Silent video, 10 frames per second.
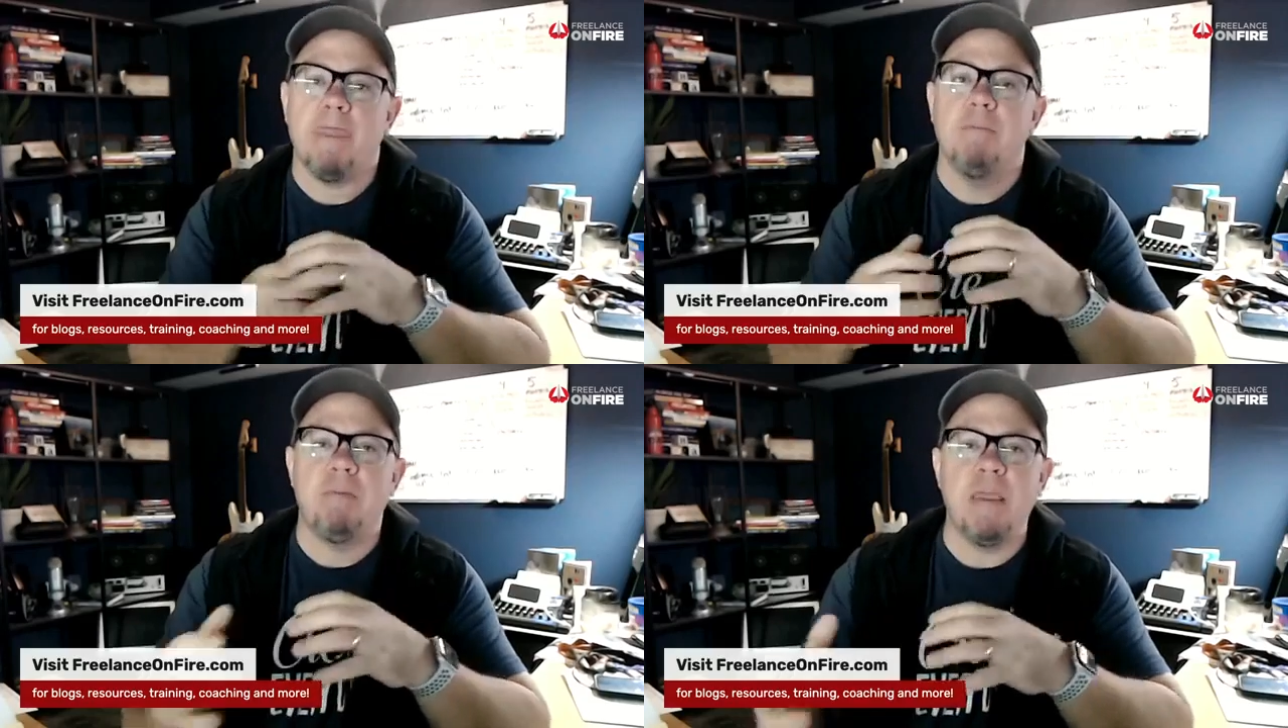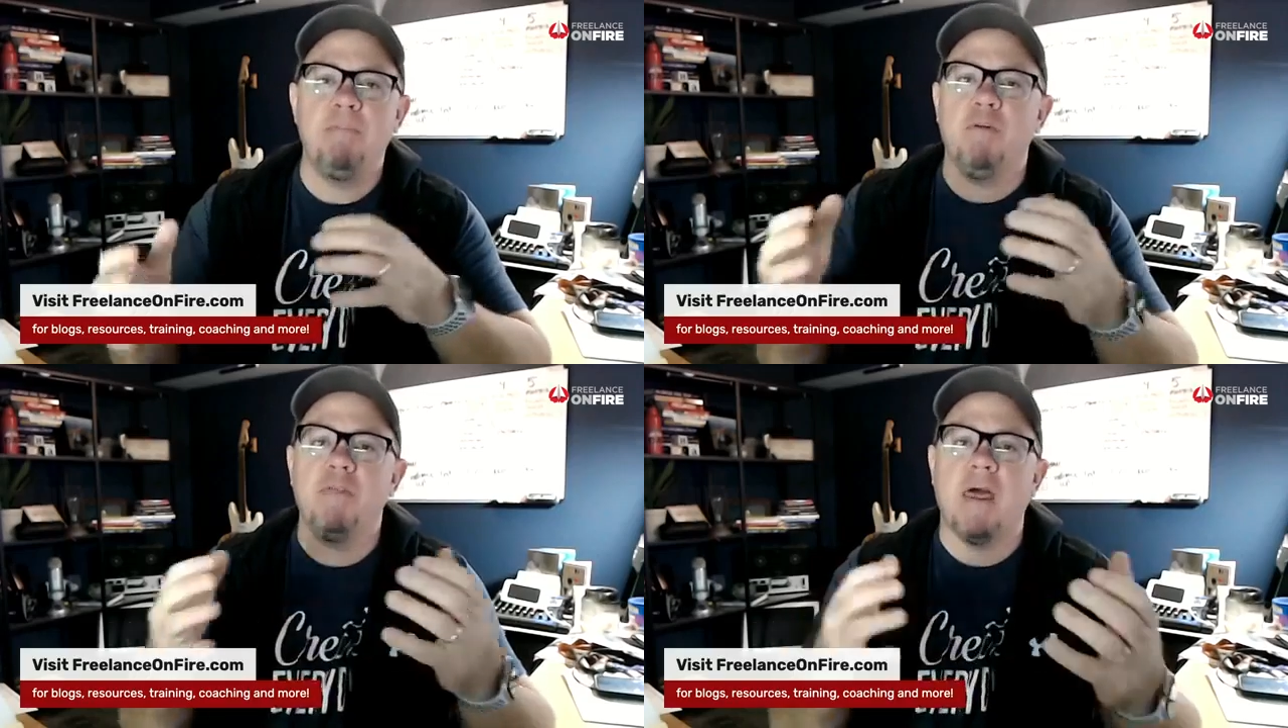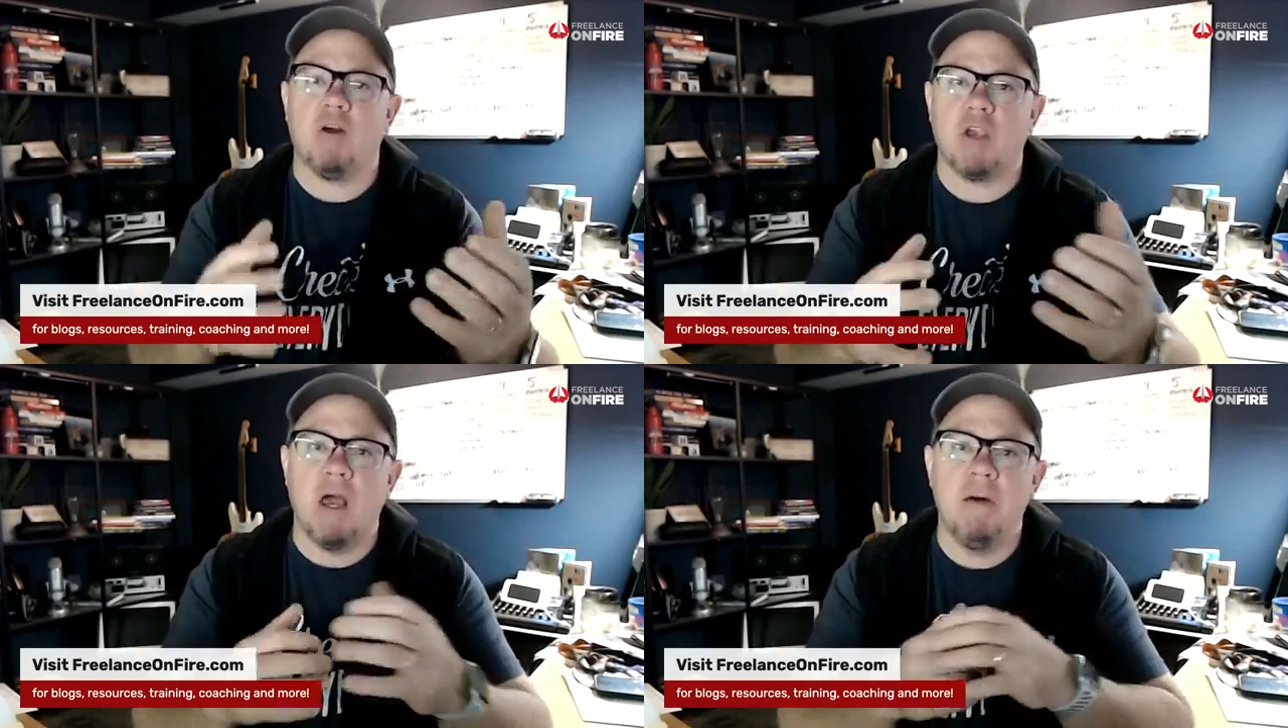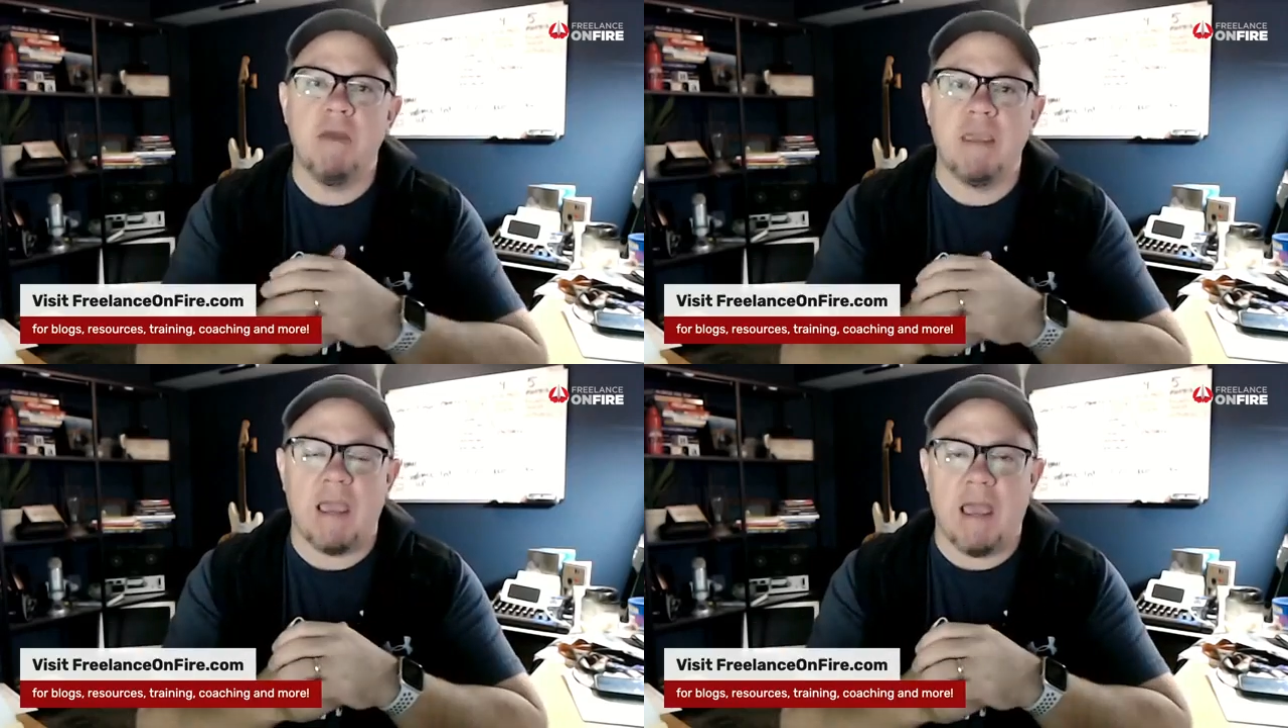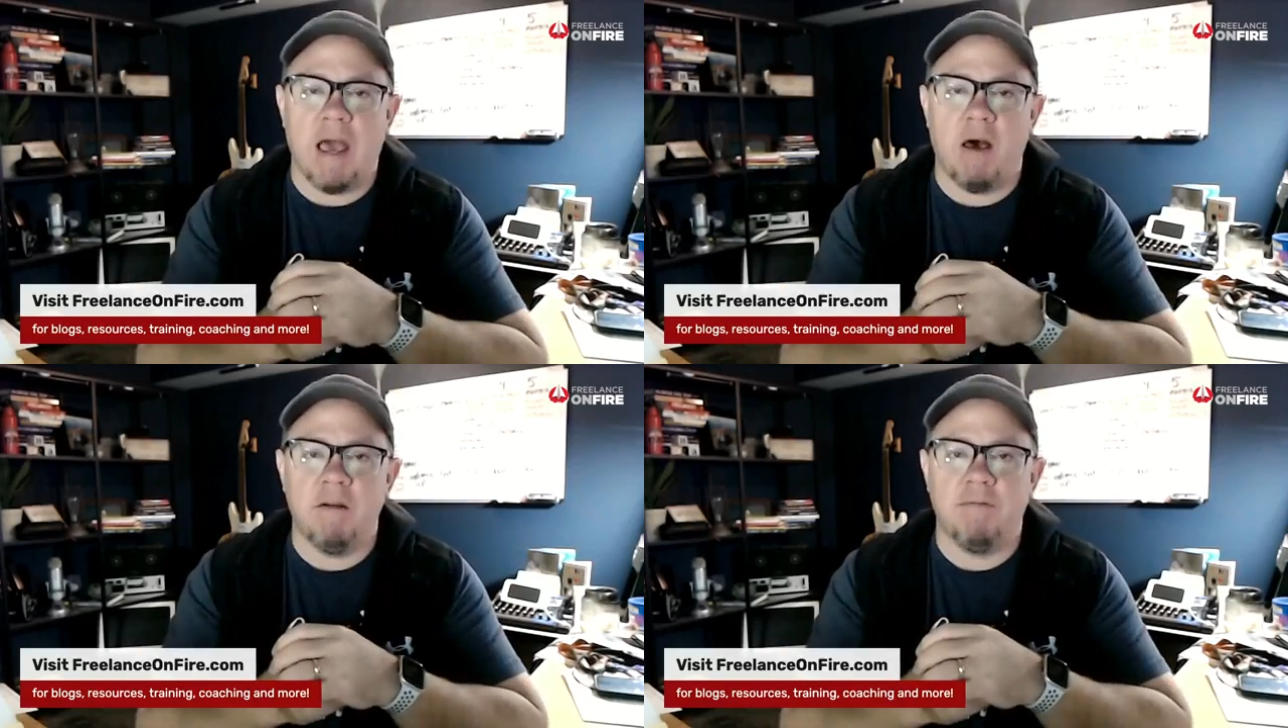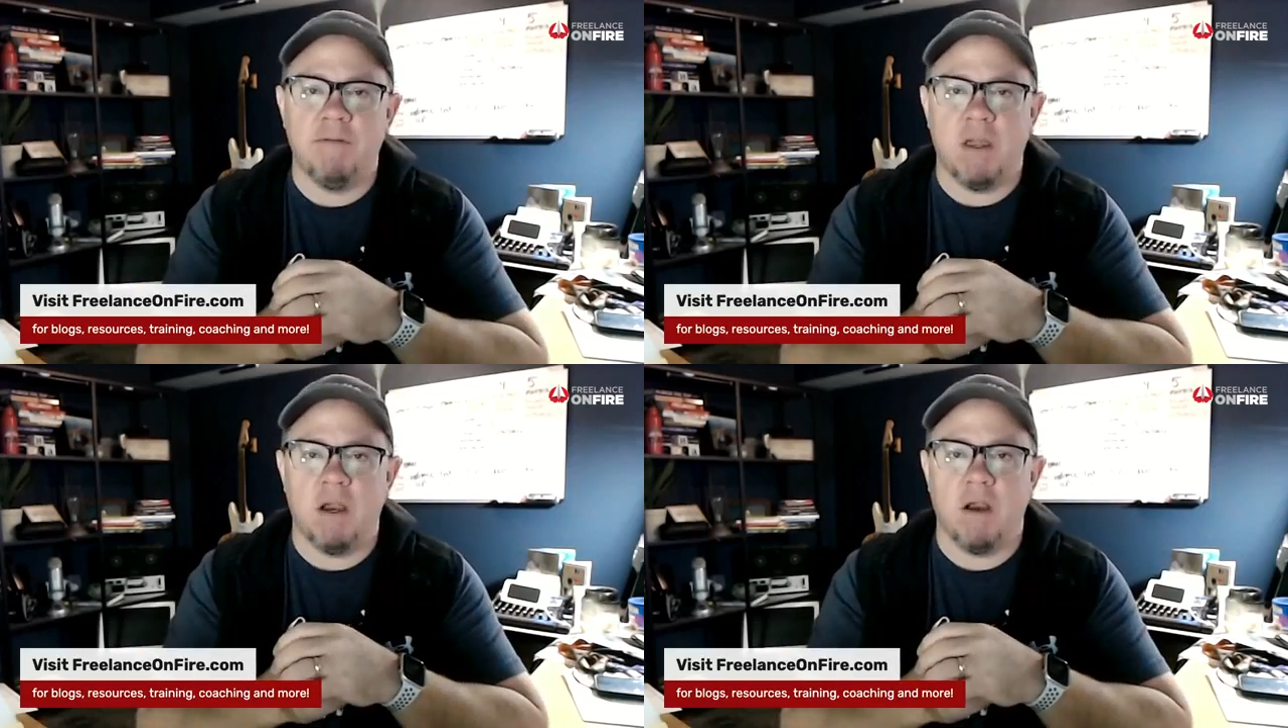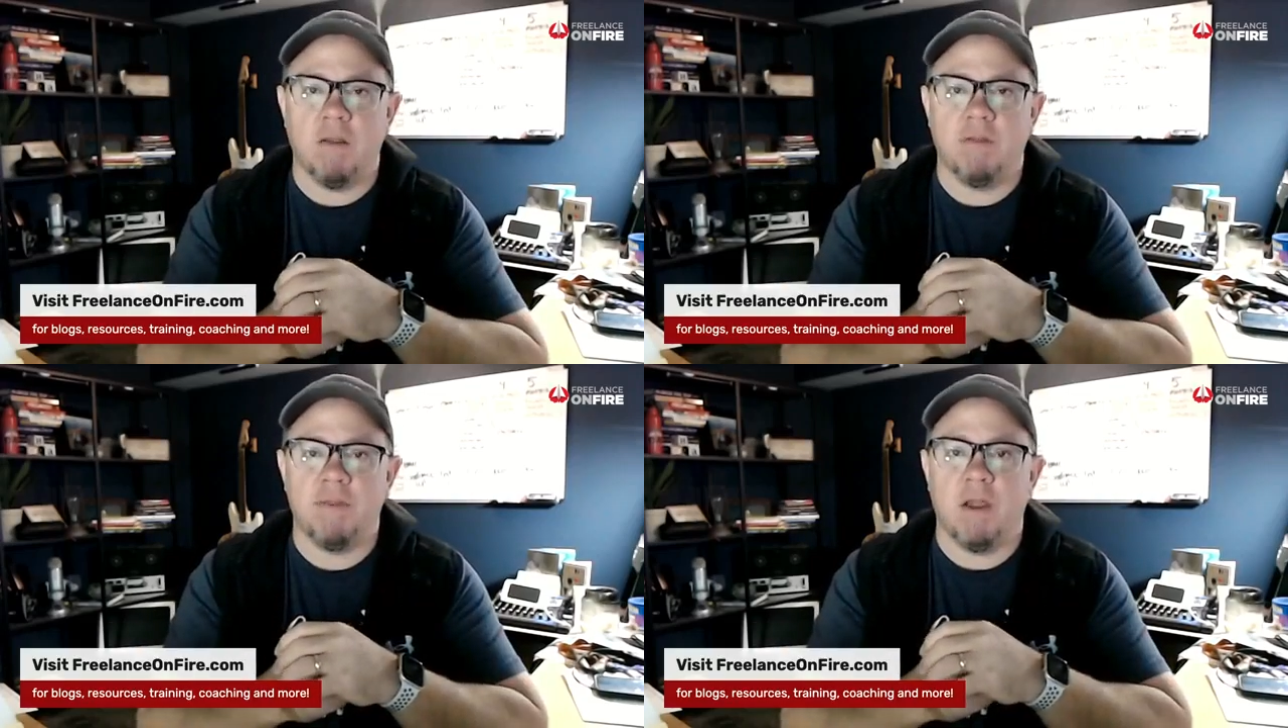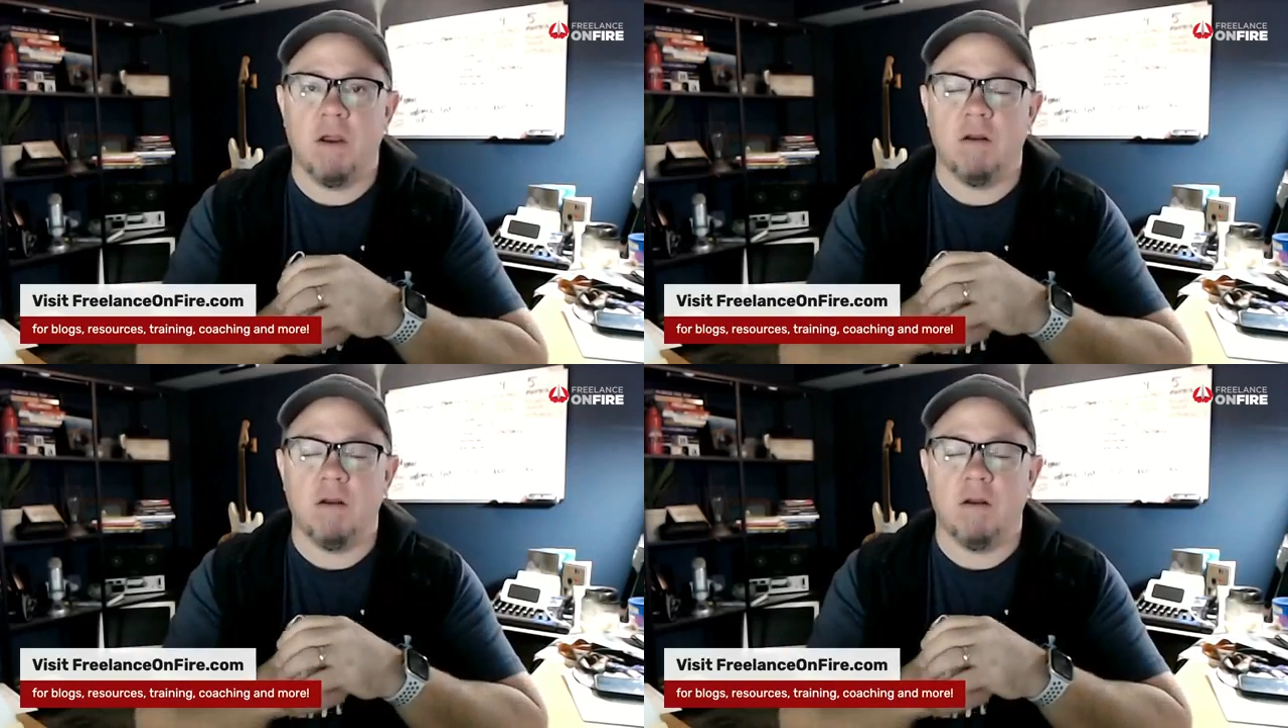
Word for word: people that are coming out of their their